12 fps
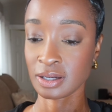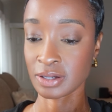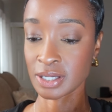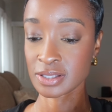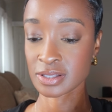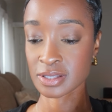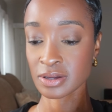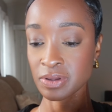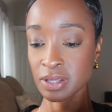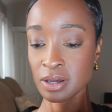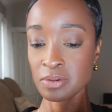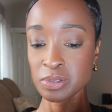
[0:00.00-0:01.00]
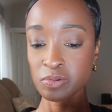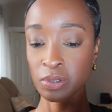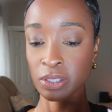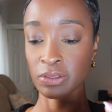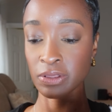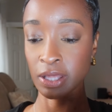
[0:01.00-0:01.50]
All right, so it comes
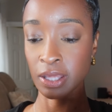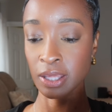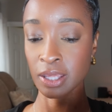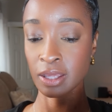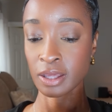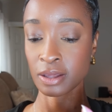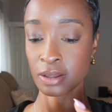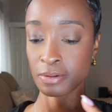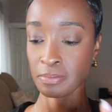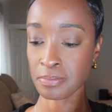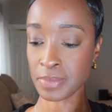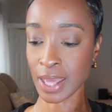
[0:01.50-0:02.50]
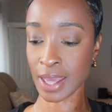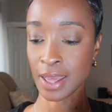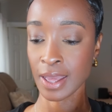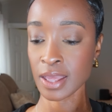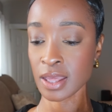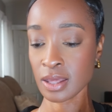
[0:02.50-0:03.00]
with a
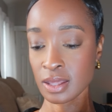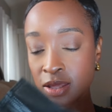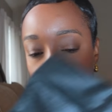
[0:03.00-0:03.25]
bag.